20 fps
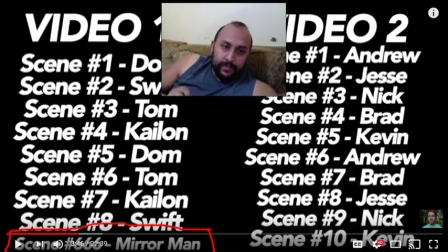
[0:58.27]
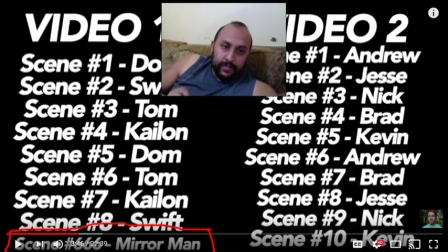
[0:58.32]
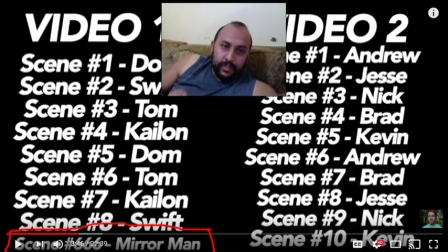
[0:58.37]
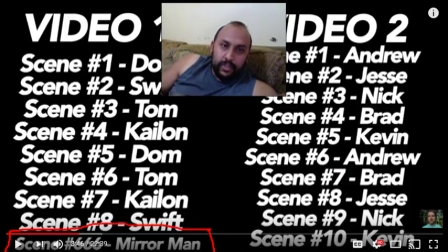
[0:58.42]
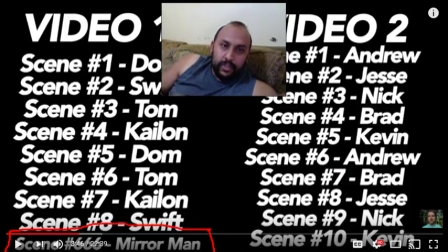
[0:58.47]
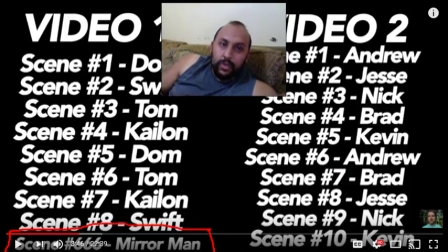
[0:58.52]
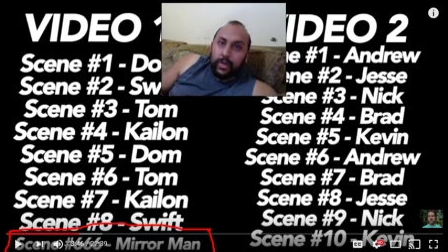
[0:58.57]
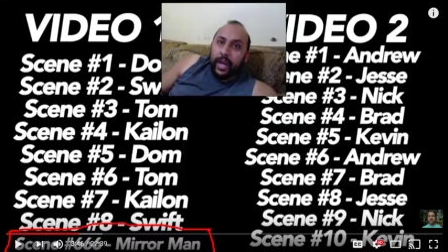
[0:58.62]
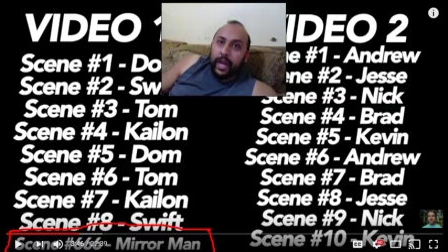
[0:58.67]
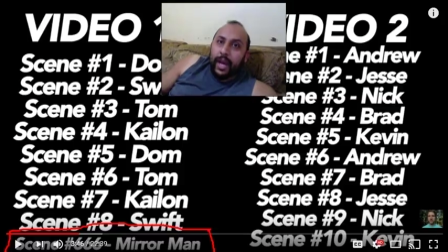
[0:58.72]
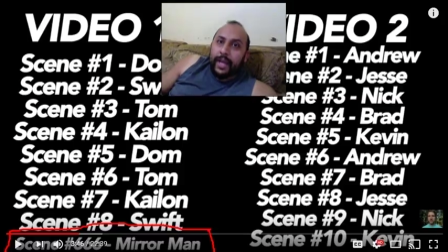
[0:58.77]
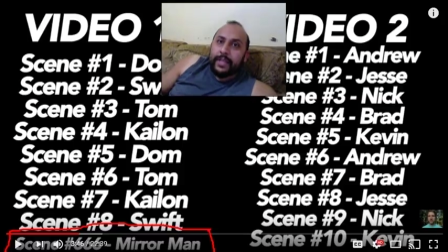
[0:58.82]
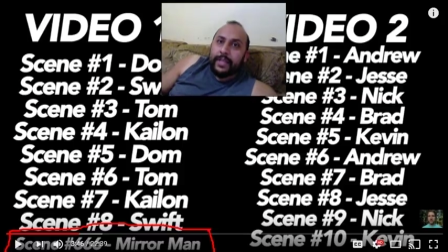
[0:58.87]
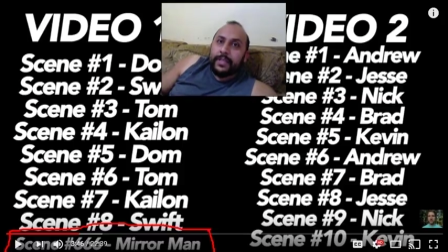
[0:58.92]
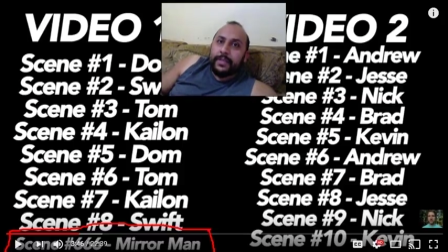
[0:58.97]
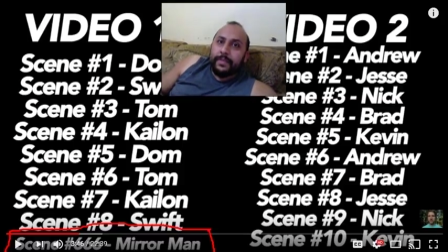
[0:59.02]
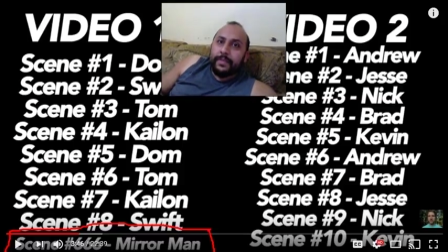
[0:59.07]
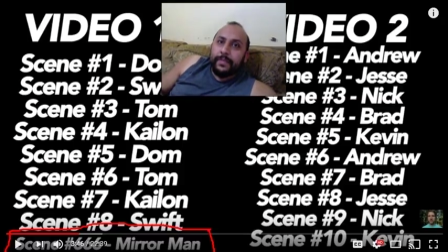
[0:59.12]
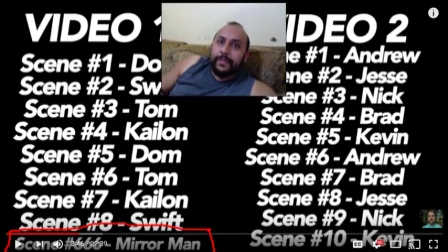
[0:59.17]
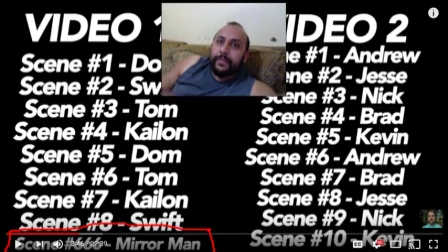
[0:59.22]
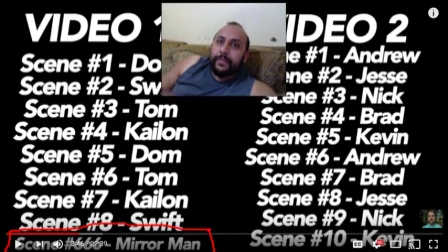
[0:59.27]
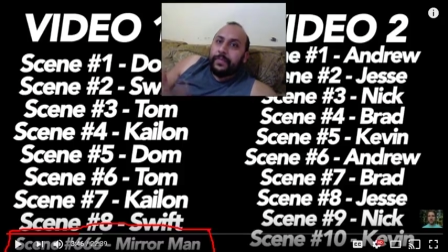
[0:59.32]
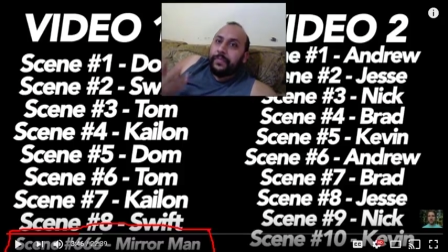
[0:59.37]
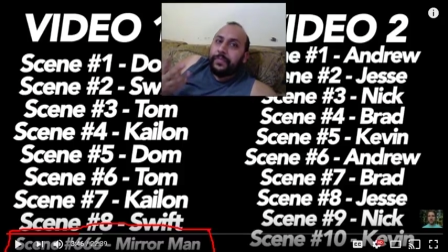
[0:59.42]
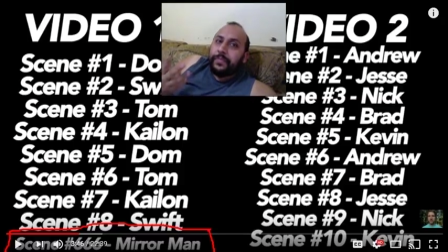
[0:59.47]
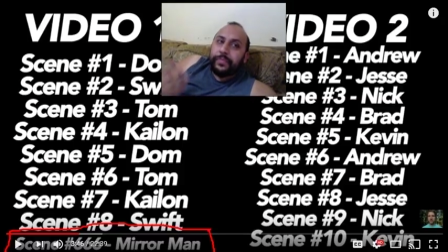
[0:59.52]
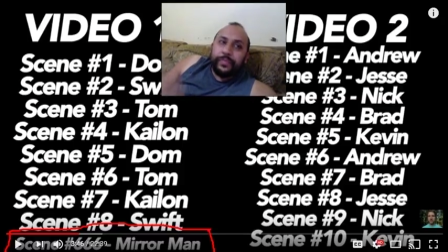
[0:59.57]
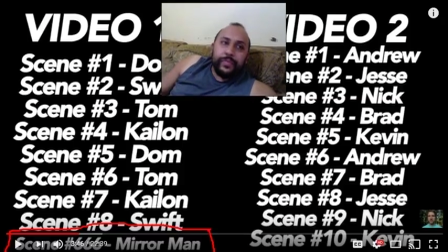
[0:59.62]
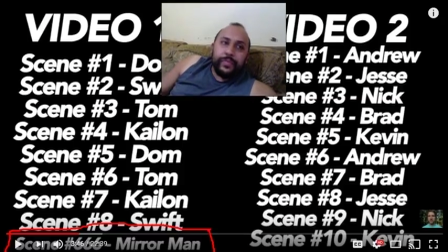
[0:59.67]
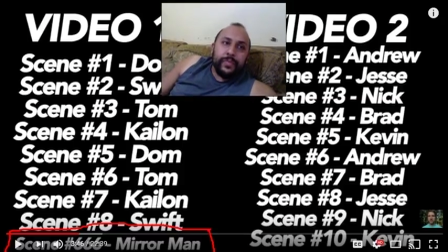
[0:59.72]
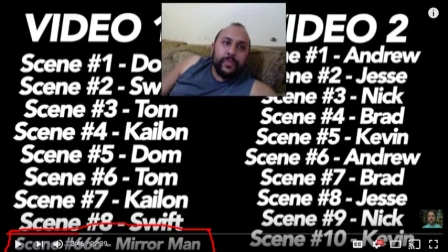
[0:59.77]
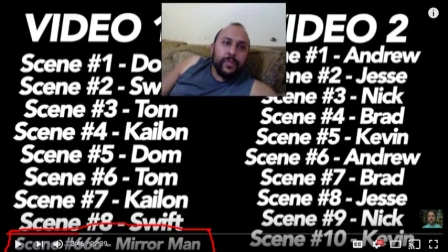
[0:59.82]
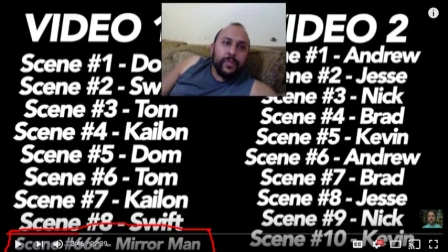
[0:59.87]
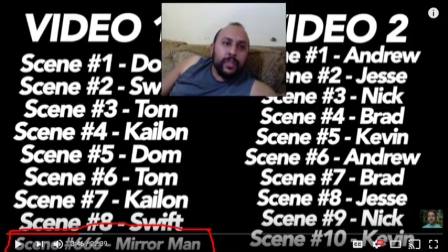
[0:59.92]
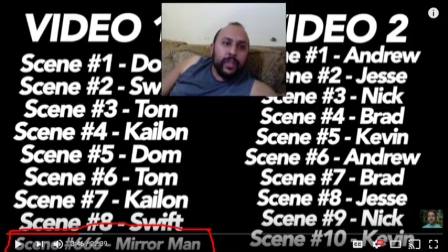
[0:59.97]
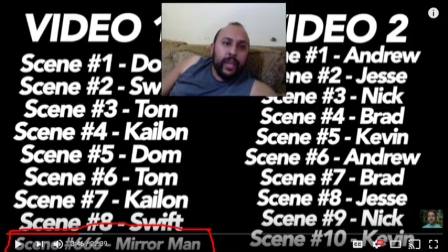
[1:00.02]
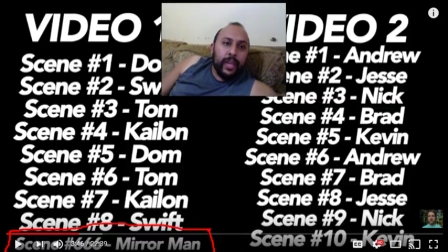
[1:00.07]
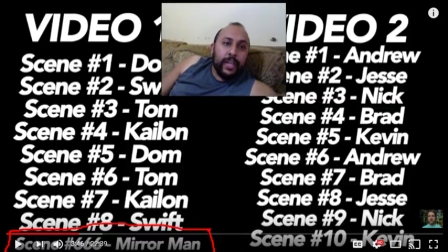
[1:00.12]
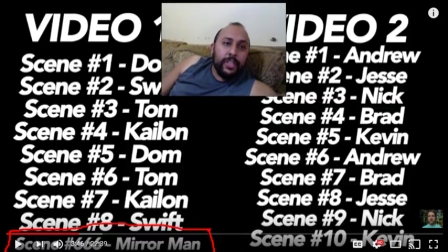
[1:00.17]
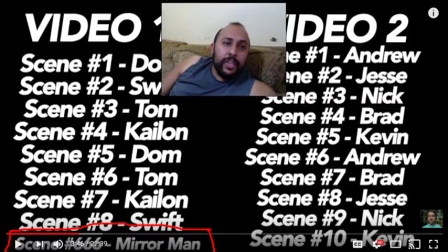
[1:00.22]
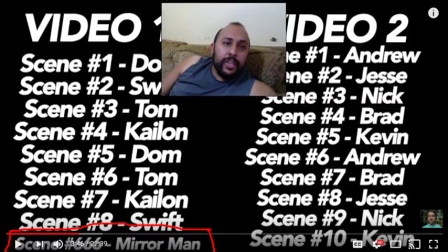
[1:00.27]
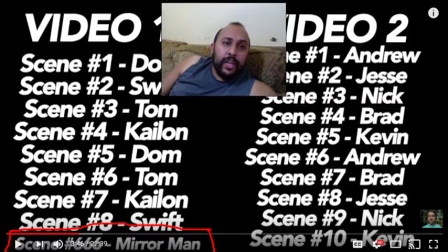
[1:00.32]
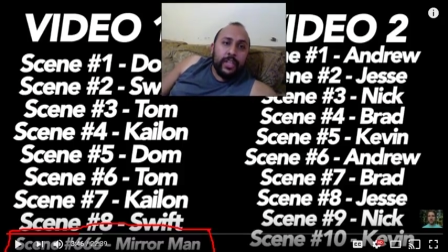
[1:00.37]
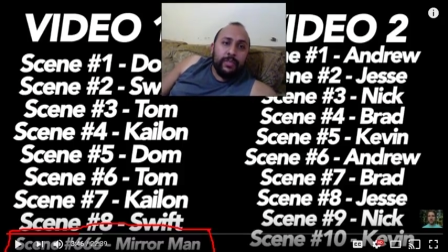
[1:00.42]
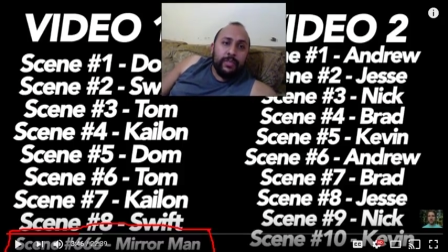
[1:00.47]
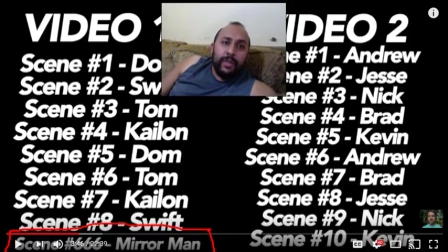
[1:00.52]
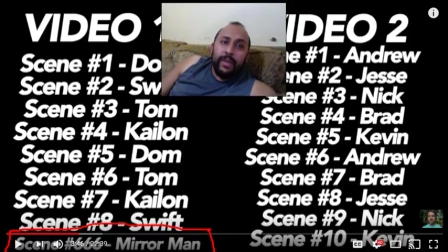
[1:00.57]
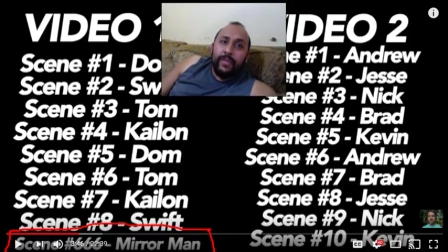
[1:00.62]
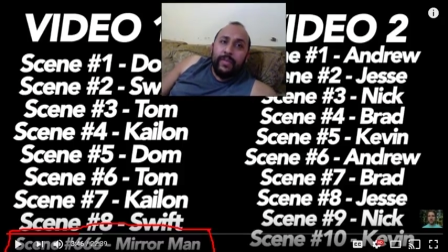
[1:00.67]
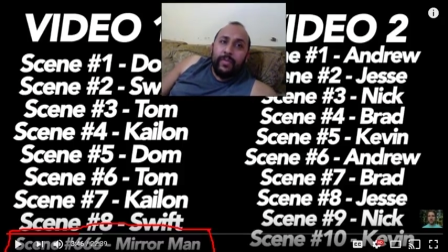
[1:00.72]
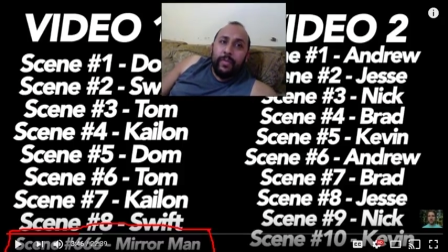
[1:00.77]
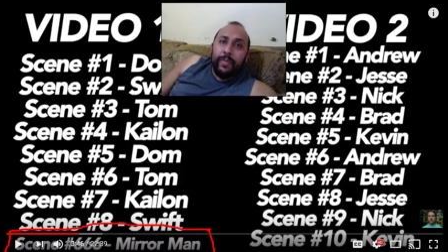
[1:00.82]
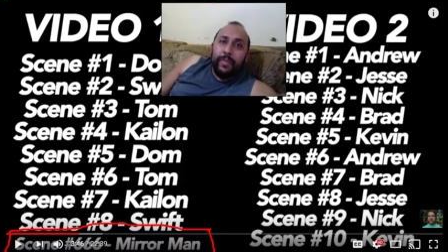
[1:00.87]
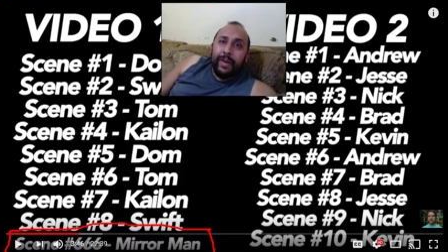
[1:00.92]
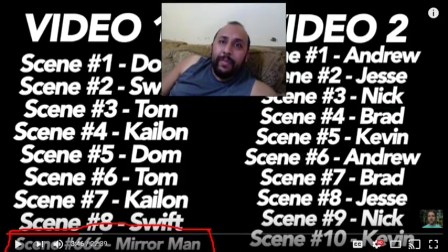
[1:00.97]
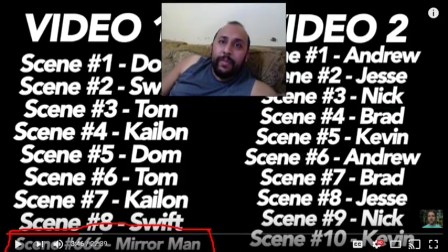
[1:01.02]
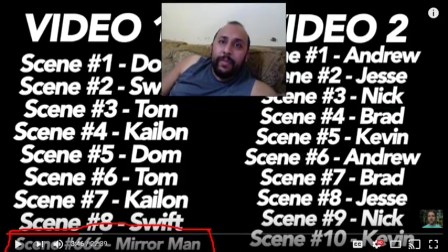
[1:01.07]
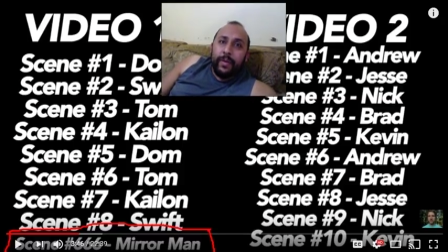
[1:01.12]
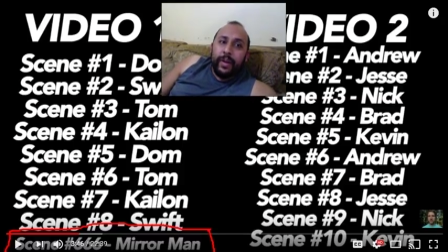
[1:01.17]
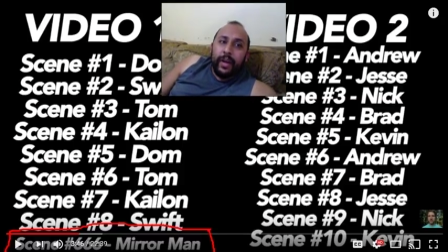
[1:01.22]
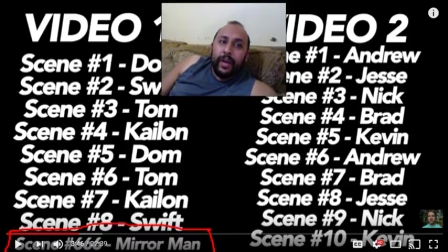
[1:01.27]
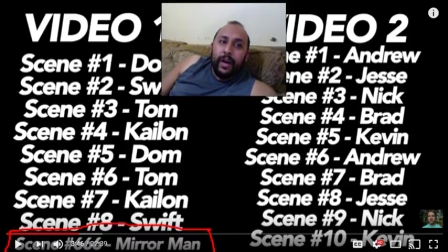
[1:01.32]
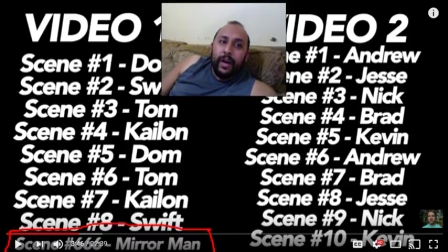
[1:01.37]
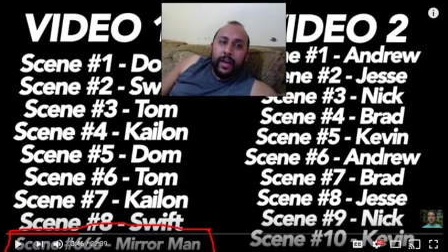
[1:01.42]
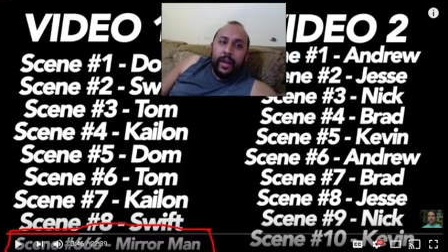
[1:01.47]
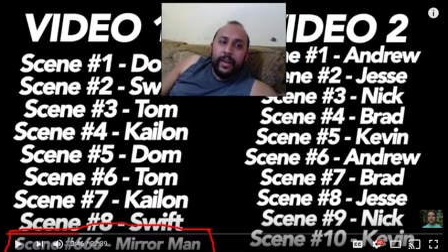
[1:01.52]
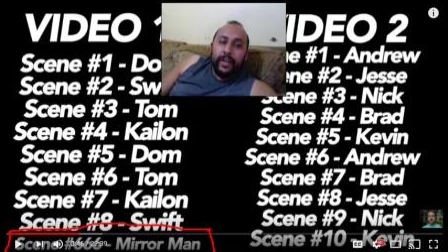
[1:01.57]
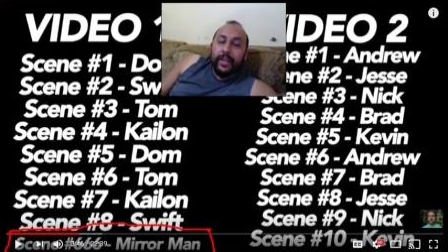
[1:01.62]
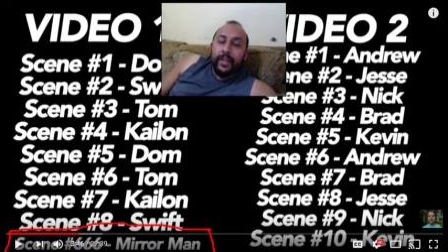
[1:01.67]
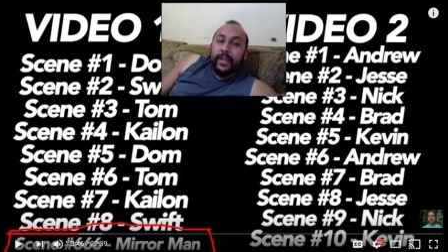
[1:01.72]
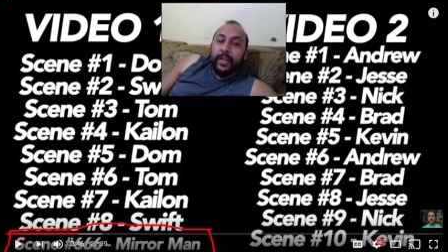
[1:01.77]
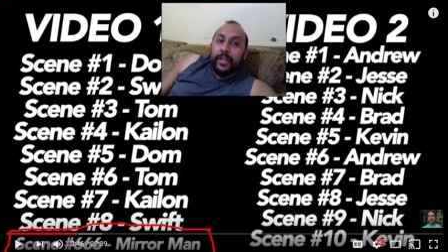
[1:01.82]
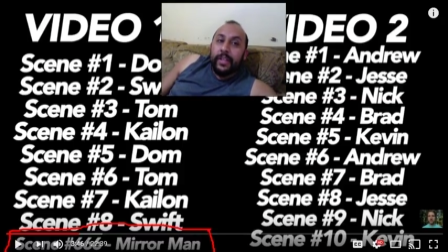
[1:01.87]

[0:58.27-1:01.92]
So, guys, as you guys may have remembered on